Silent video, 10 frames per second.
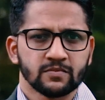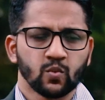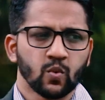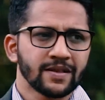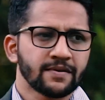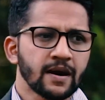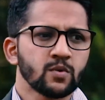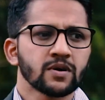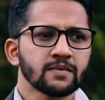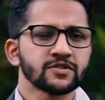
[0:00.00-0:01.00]
When
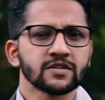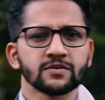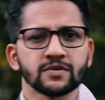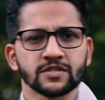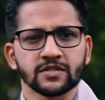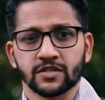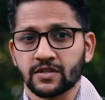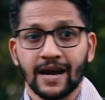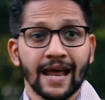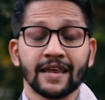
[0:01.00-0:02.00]
Rahu comes into this
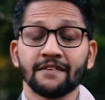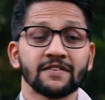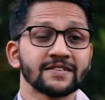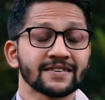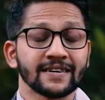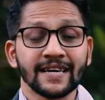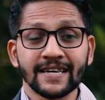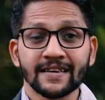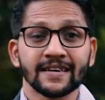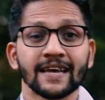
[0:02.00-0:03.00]
nakshatra, and if it is
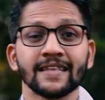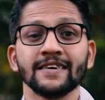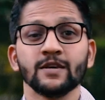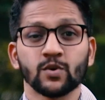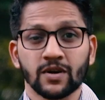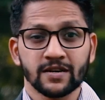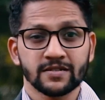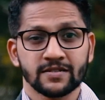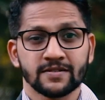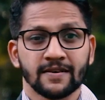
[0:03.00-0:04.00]
creating any
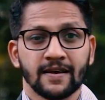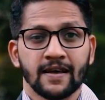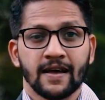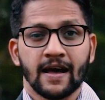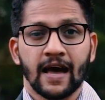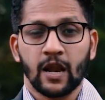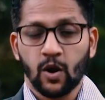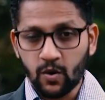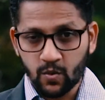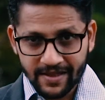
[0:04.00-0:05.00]
yogas
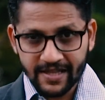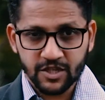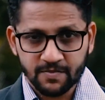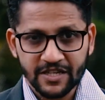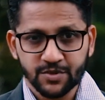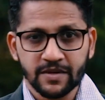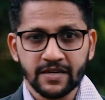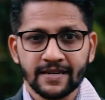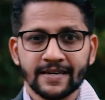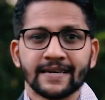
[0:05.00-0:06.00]
along with this placement,
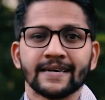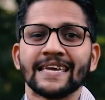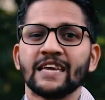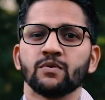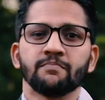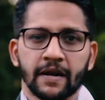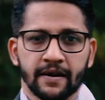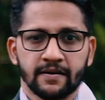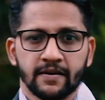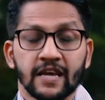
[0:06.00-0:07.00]
even
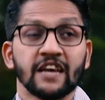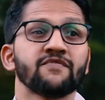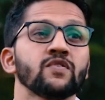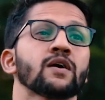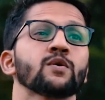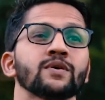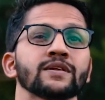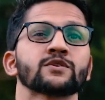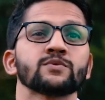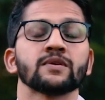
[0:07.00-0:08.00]
better. If you are
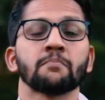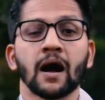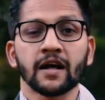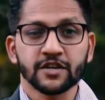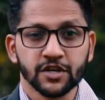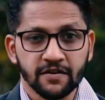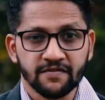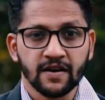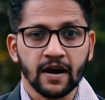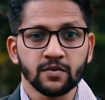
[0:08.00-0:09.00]
going through the Mahadasha of
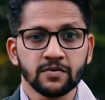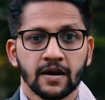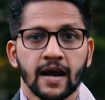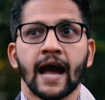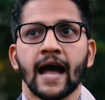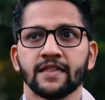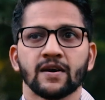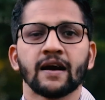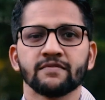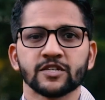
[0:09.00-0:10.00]
Rahu and you
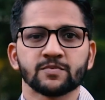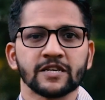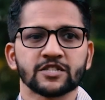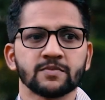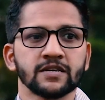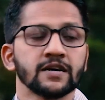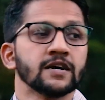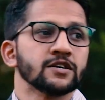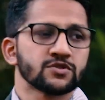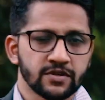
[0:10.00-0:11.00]
have this placement,
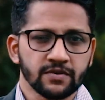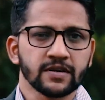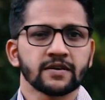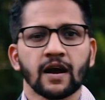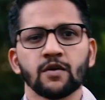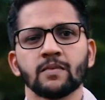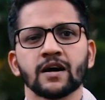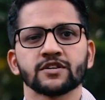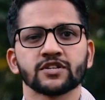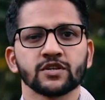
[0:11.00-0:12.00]
so during Rahu
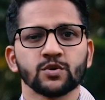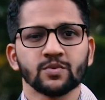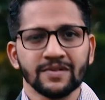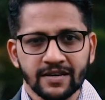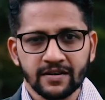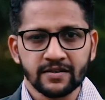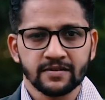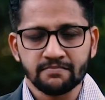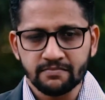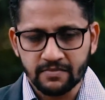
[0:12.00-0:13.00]
Mahadasha, you will
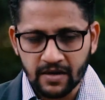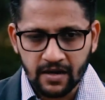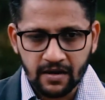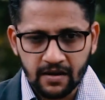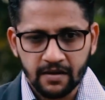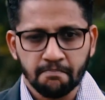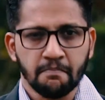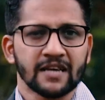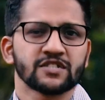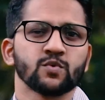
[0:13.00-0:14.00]
earn
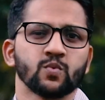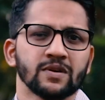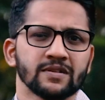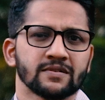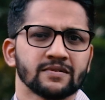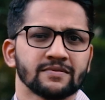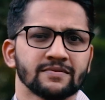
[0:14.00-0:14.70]
massive wealth.